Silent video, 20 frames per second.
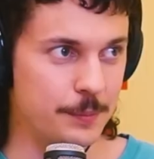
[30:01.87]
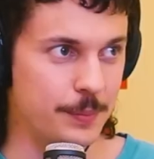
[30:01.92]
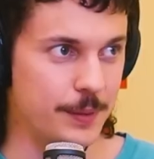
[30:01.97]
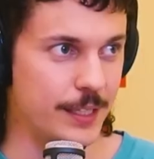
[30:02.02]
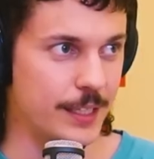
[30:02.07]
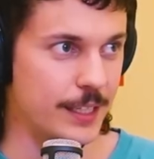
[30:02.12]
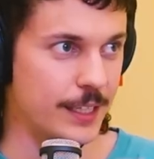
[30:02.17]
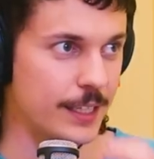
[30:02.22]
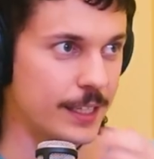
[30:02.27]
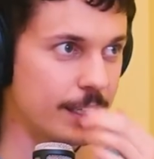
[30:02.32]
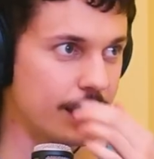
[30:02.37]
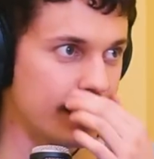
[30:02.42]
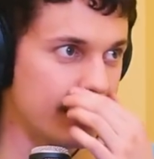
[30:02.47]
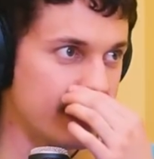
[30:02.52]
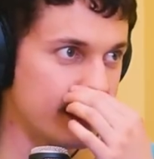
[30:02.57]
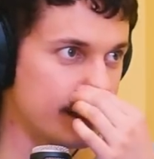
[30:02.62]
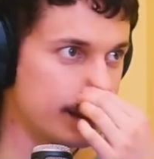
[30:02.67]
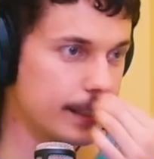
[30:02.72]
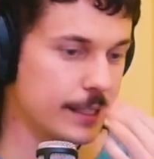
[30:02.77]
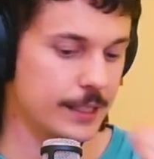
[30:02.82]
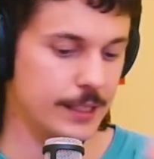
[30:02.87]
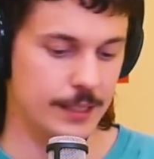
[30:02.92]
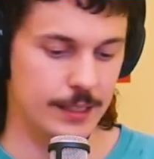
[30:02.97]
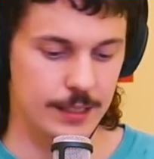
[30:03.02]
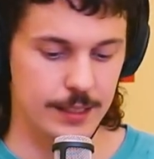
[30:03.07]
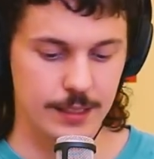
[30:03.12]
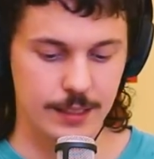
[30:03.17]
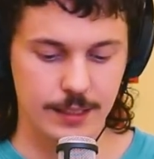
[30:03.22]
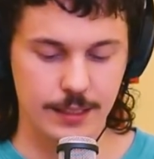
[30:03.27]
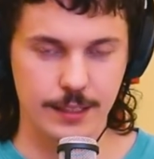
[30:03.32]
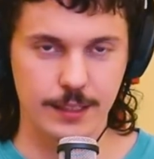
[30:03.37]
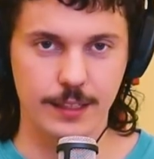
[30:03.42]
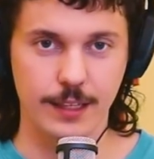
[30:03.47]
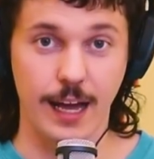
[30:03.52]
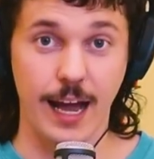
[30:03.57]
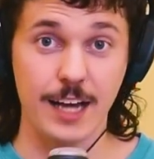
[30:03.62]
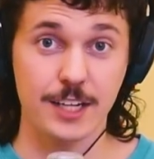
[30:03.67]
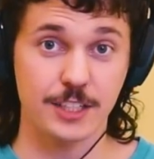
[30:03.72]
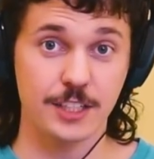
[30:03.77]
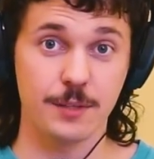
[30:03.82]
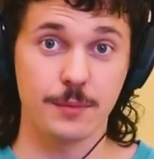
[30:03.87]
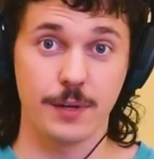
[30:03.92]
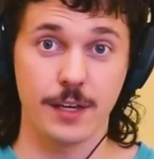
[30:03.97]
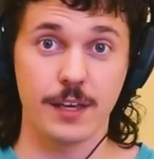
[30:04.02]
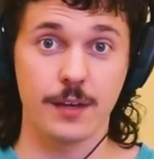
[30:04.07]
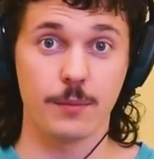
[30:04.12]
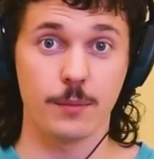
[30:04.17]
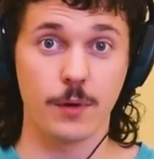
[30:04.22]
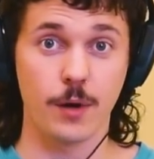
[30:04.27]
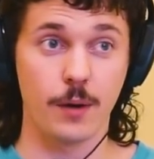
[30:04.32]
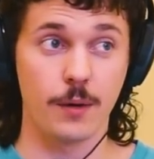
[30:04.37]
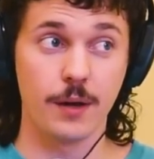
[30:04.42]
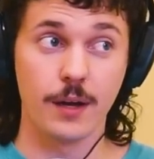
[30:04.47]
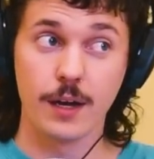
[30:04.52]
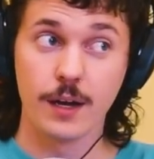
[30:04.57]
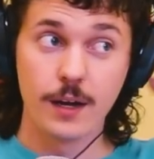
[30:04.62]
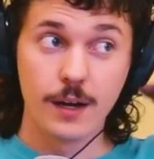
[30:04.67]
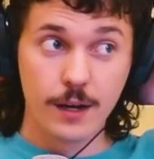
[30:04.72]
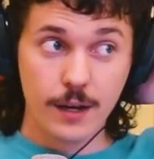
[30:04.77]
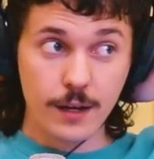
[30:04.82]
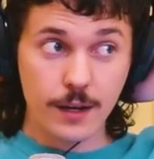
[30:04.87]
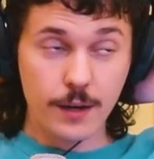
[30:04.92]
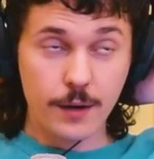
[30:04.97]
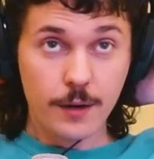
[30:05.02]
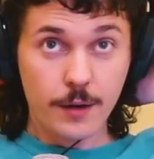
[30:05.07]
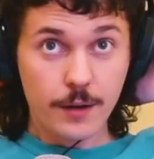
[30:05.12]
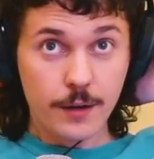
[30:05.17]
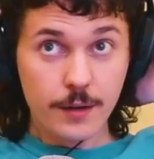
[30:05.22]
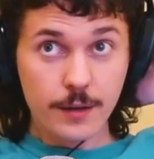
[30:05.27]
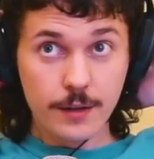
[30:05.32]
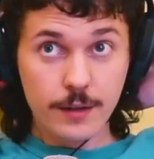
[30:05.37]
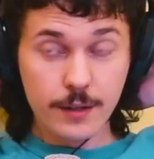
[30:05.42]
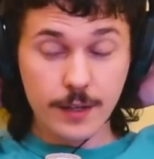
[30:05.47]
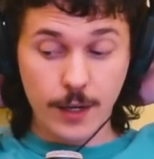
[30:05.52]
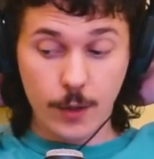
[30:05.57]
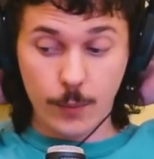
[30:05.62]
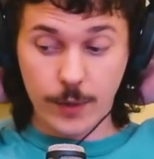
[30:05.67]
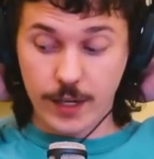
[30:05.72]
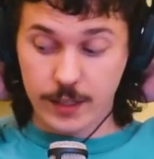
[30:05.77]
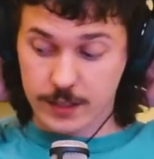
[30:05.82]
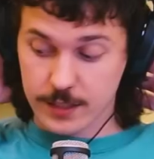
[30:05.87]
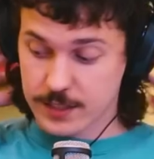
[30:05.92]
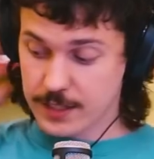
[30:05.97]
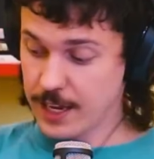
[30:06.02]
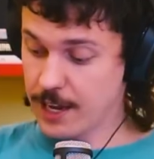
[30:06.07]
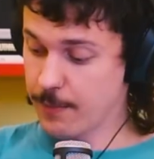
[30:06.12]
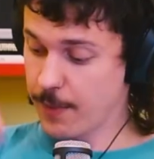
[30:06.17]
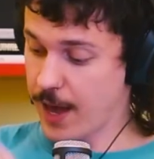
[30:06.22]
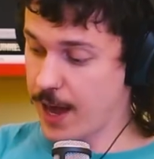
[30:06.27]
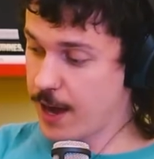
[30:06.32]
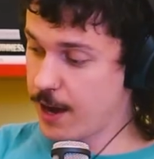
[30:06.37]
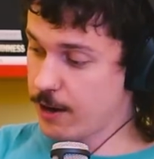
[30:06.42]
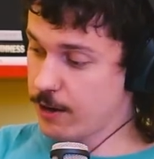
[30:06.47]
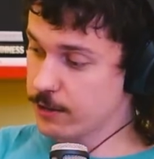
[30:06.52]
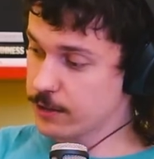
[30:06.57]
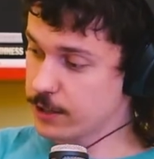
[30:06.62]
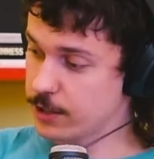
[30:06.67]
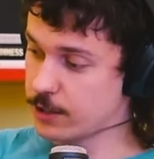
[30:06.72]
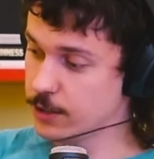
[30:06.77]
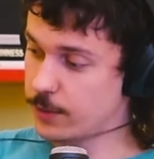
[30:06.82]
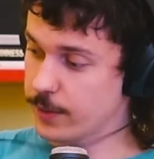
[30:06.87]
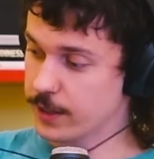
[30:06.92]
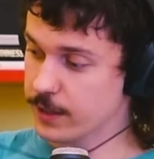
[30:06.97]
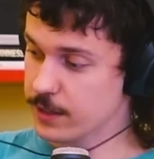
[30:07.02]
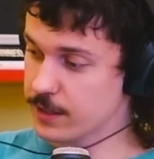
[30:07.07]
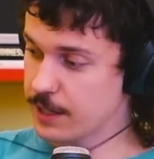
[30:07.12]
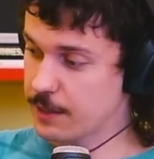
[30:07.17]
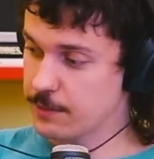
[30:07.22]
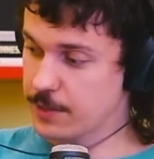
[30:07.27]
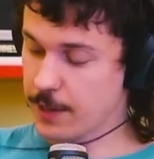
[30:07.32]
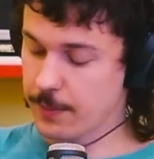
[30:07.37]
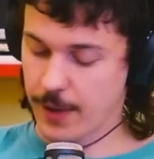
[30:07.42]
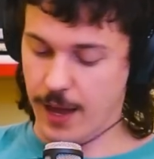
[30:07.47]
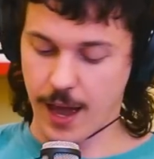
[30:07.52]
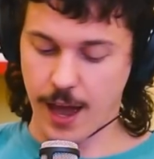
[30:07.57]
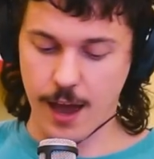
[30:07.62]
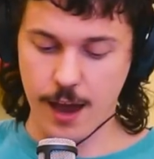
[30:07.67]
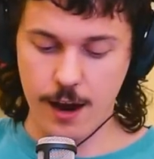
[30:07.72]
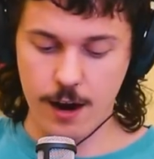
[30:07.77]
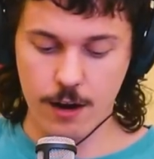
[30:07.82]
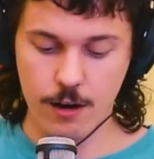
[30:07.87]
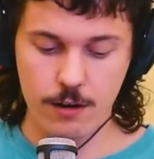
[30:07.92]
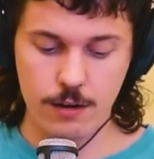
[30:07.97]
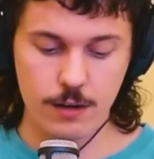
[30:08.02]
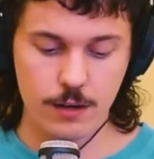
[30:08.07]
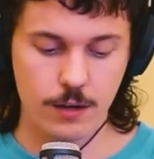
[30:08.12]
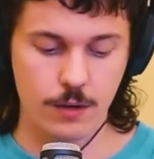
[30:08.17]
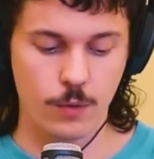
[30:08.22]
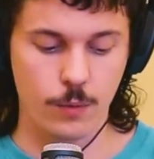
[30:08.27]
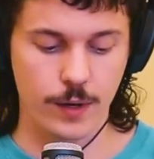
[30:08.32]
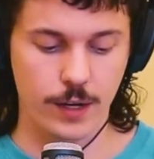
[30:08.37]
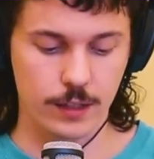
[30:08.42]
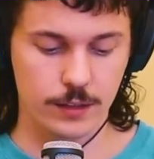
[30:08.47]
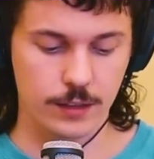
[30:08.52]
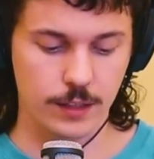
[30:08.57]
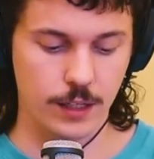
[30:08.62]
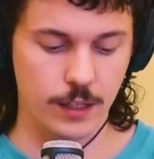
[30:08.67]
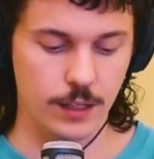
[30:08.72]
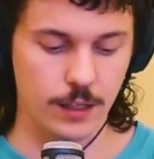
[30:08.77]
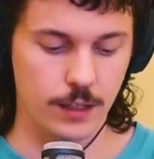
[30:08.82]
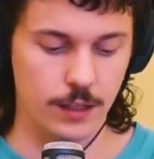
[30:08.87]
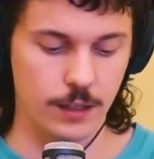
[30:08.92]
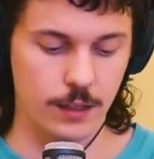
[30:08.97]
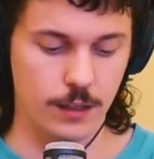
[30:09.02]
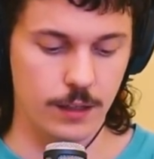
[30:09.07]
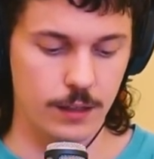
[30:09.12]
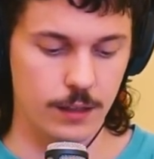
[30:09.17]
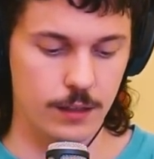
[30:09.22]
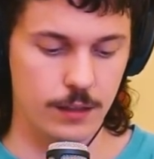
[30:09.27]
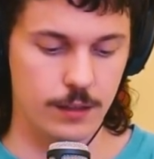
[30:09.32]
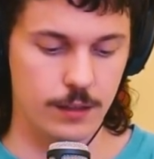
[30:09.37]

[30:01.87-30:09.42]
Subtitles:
But actually, And we got the same hair too. We got the same type of hair. We got the